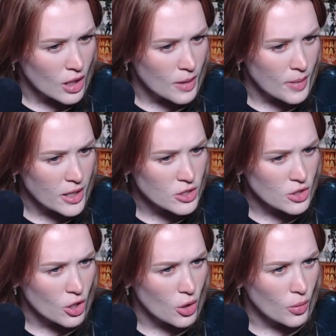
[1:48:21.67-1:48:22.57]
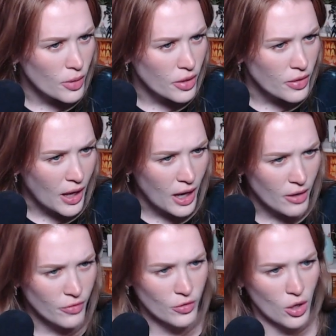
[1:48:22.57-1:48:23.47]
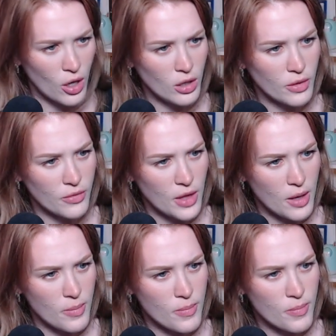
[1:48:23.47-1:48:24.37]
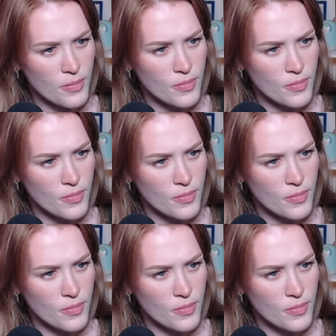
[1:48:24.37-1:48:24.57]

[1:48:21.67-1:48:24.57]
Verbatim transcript: I might go with that for all of them.